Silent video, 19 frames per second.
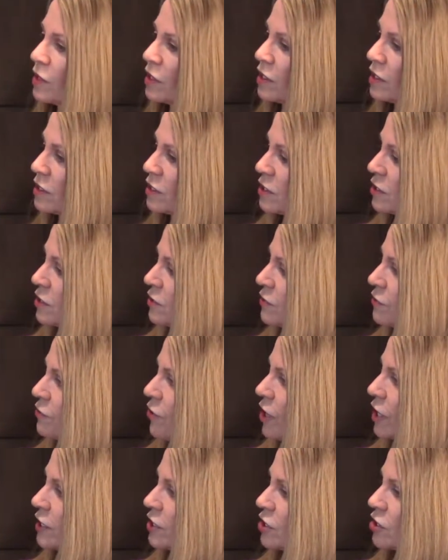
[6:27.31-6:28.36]
is
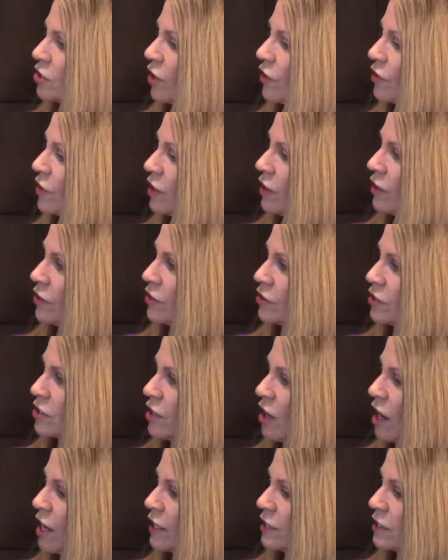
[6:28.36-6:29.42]
French on the other
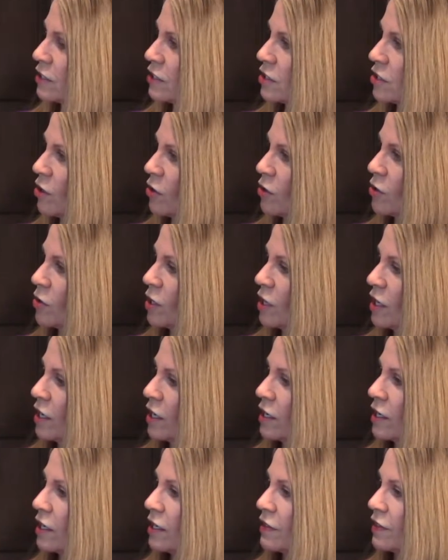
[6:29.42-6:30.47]
side, so
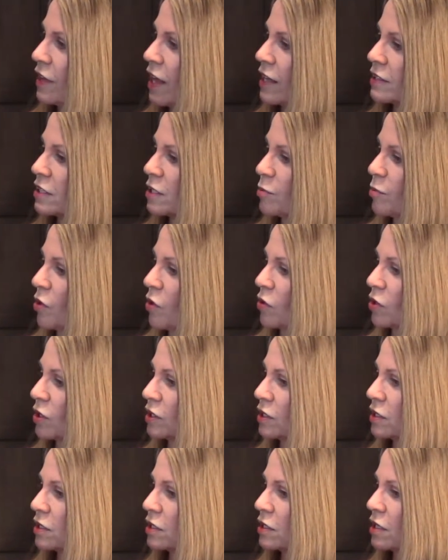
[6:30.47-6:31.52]
that's a
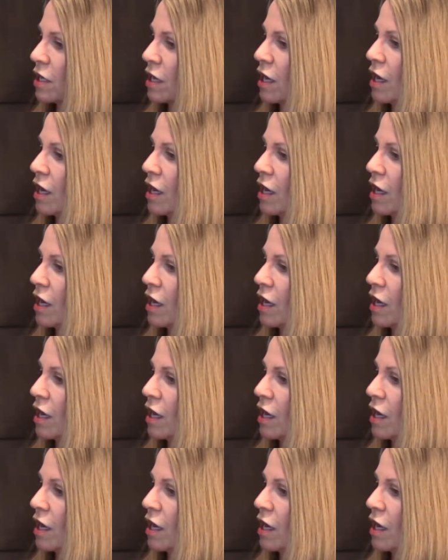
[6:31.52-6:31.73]
bonus.